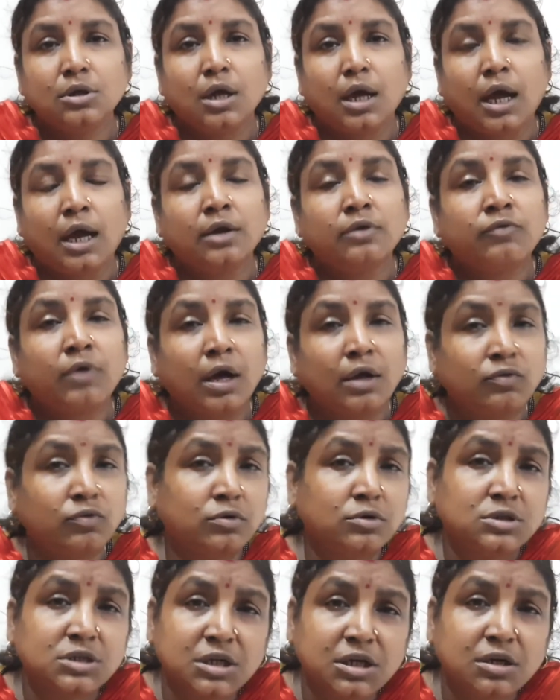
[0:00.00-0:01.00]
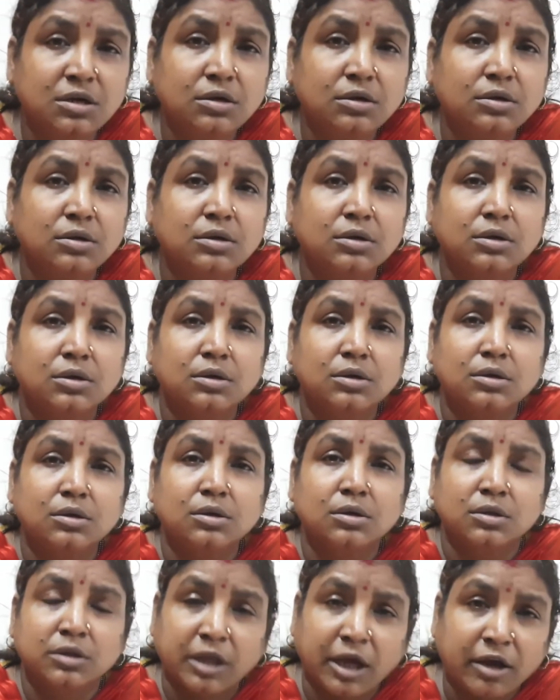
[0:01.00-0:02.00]
and why was he
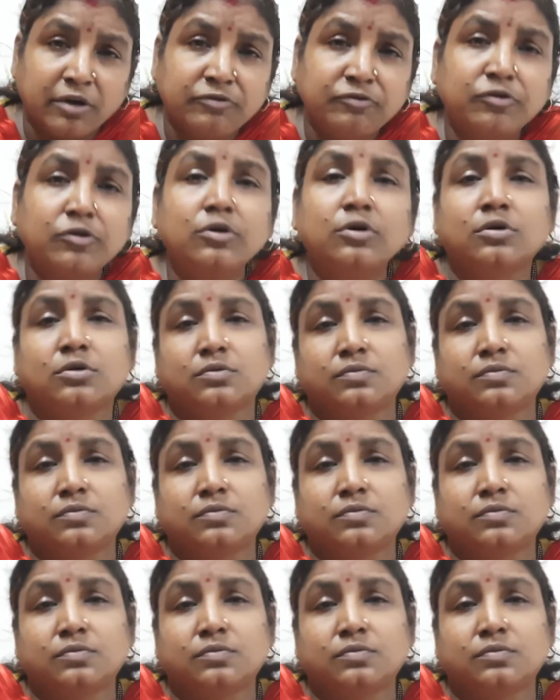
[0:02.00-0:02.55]
there for.